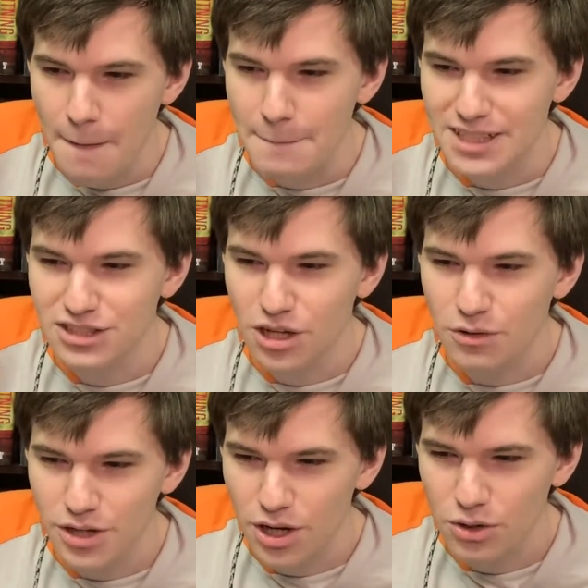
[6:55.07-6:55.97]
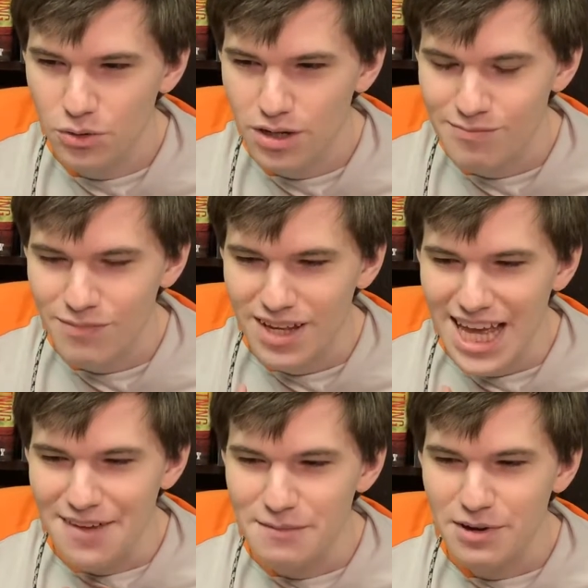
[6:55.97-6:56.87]
because I don't know
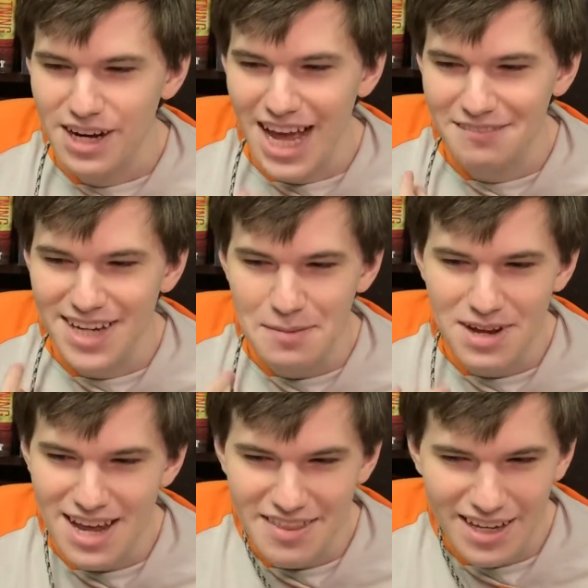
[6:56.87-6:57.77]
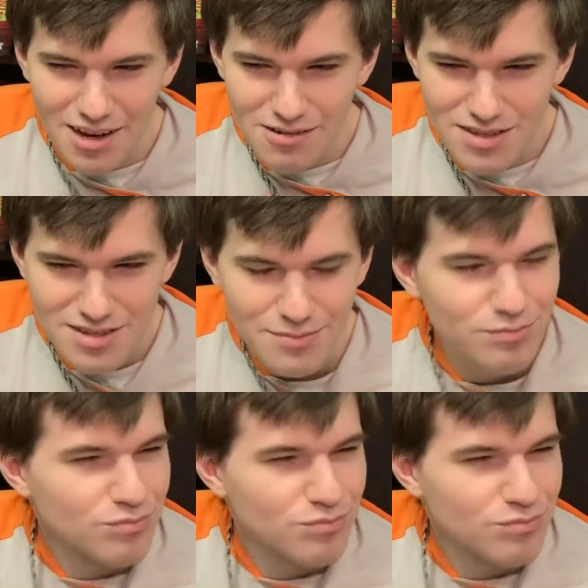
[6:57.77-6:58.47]
if I'm gonna have time to hit anything else